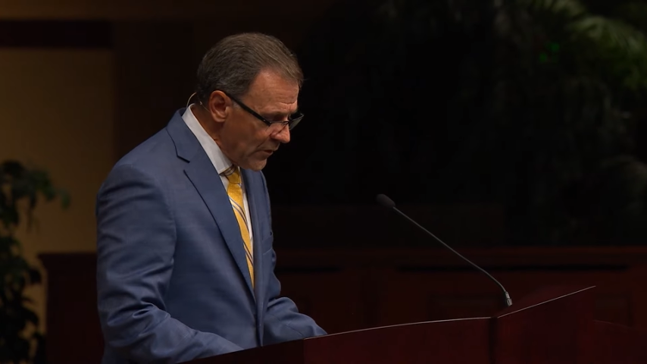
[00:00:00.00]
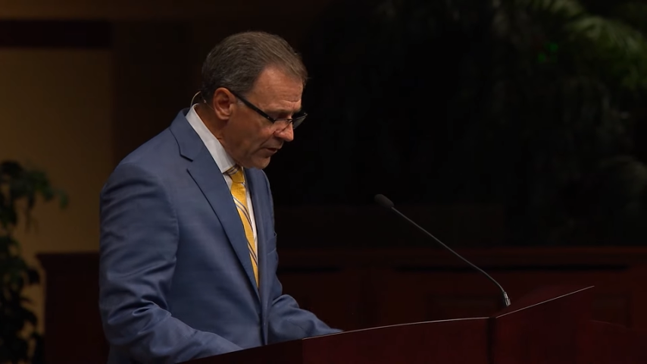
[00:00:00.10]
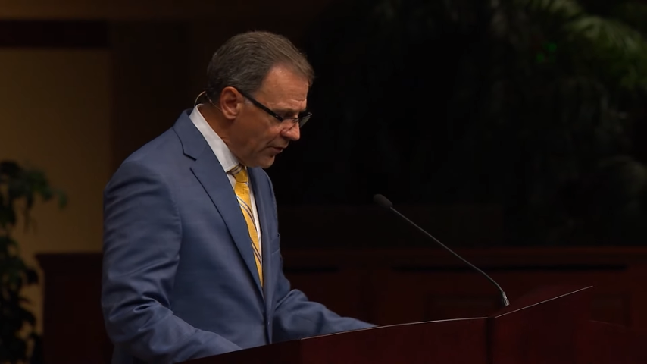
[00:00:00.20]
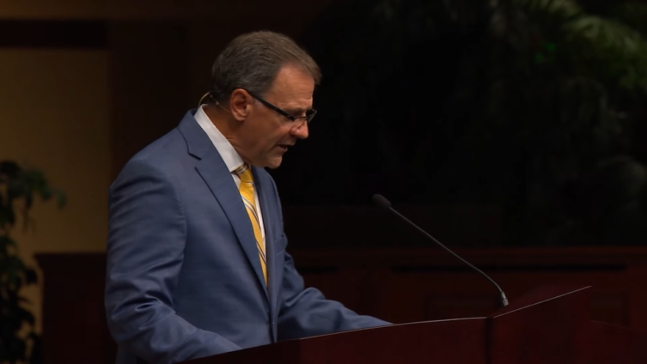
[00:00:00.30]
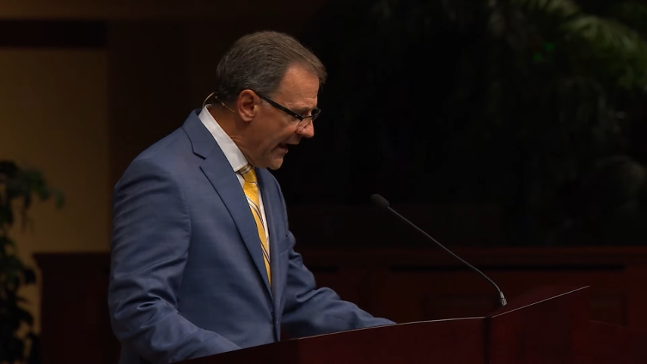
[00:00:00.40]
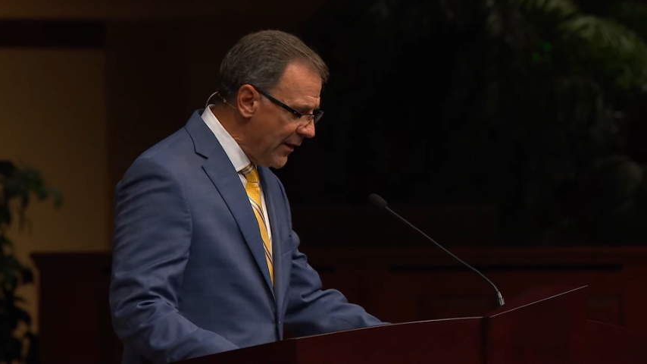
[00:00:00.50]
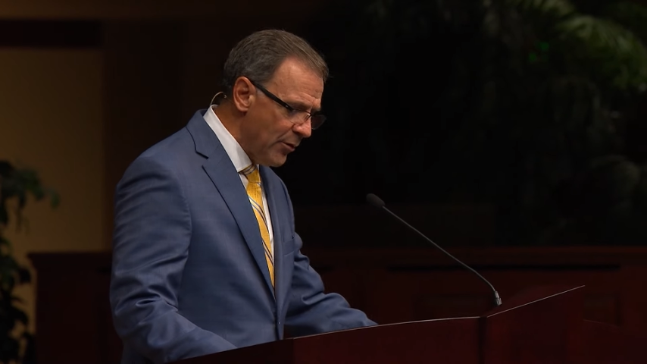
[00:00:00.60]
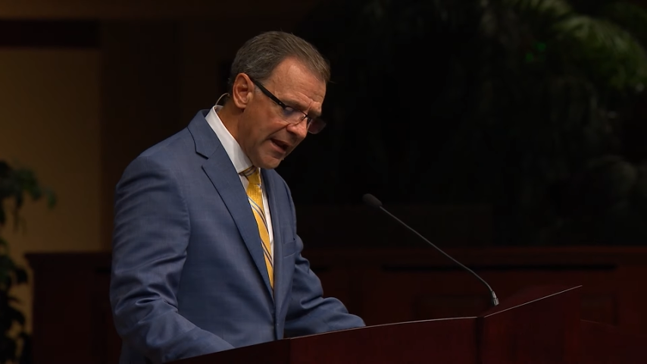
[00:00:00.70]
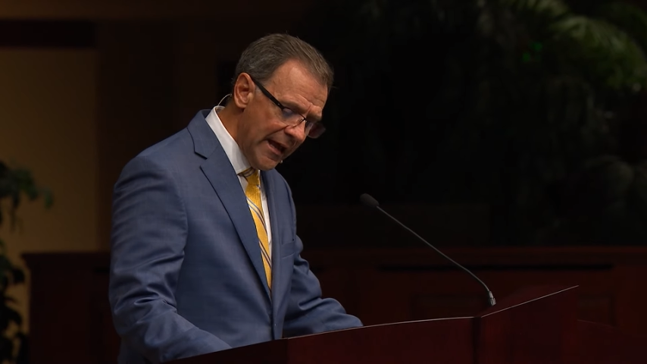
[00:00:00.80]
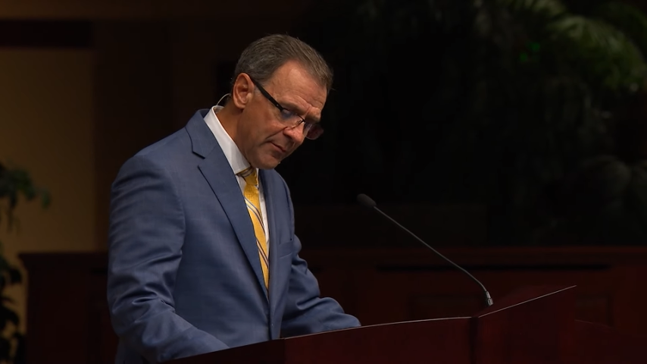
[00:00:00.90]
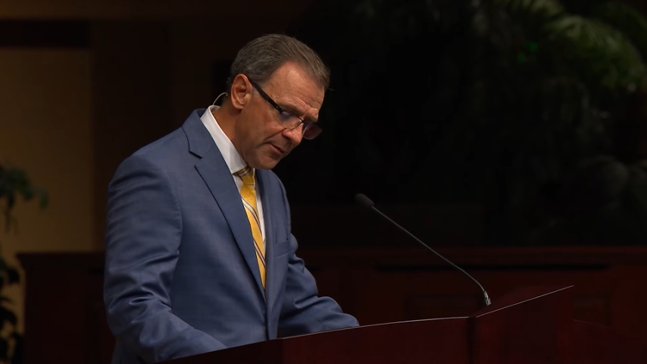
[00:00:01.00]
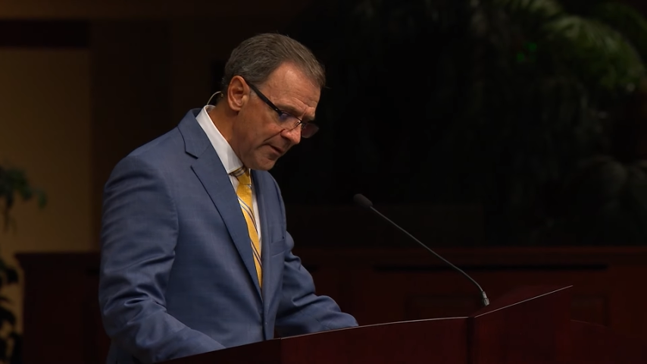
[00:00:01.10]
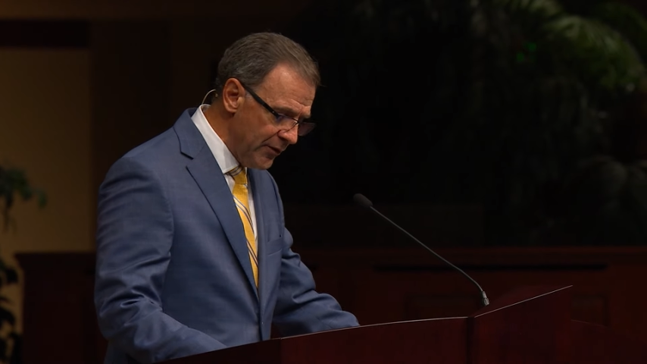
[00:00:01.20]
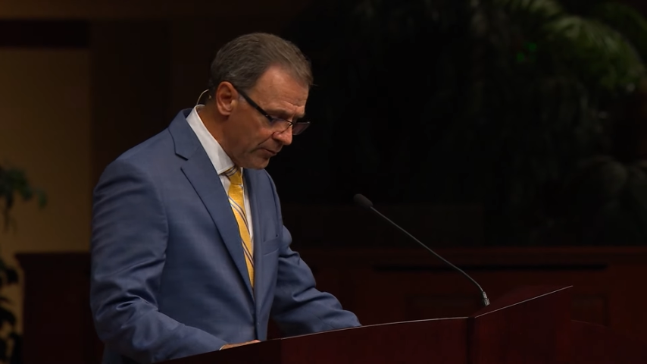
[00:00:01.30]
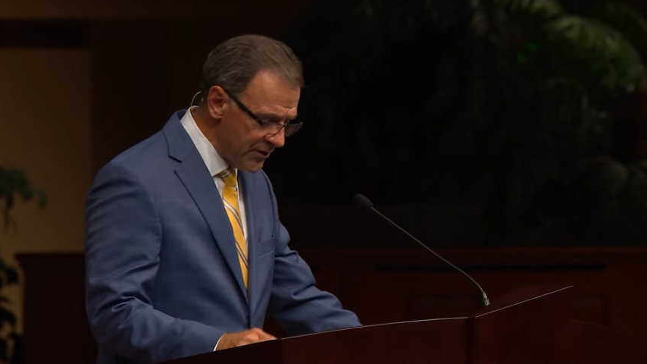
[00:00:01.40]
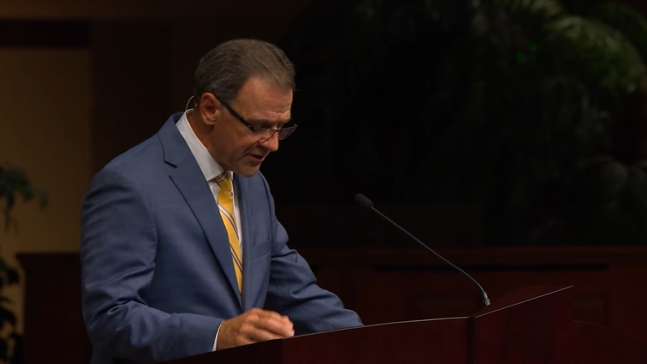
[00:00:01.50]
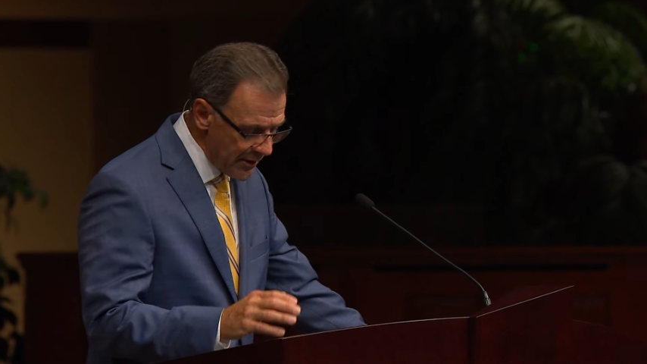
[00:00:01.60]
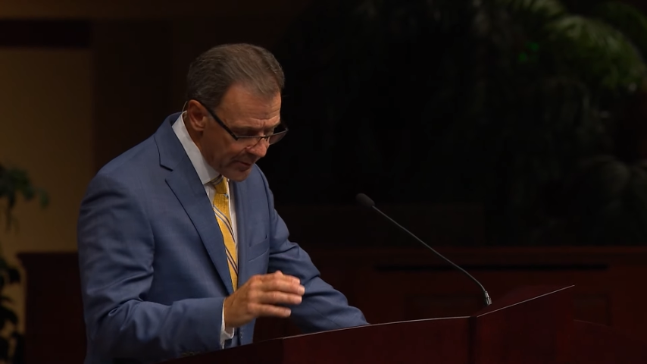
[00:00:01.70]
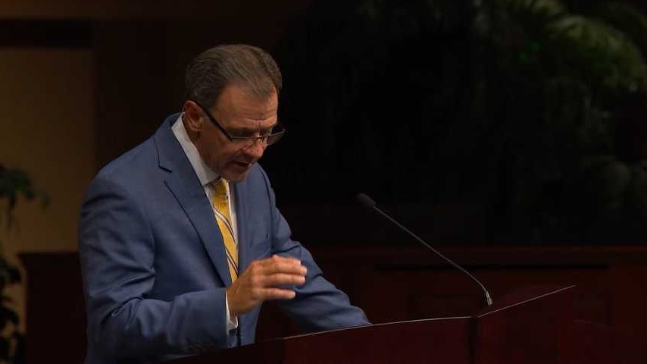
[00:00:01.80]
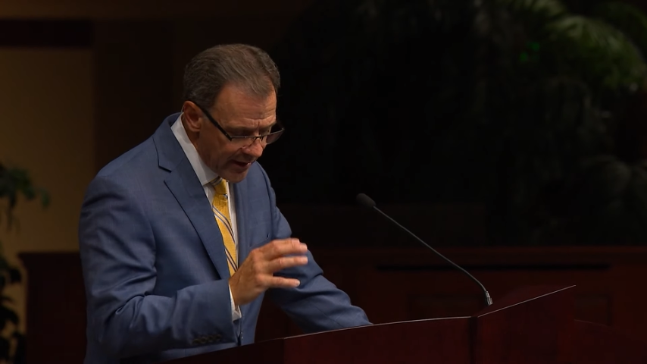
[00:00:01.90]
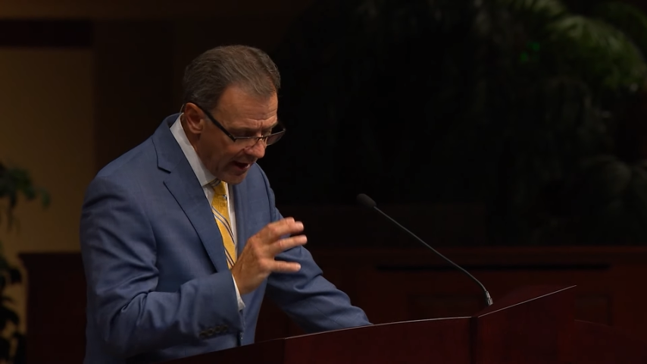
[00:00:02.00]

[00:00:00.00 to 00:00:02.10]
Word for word: You know, and Abraham had been the recipient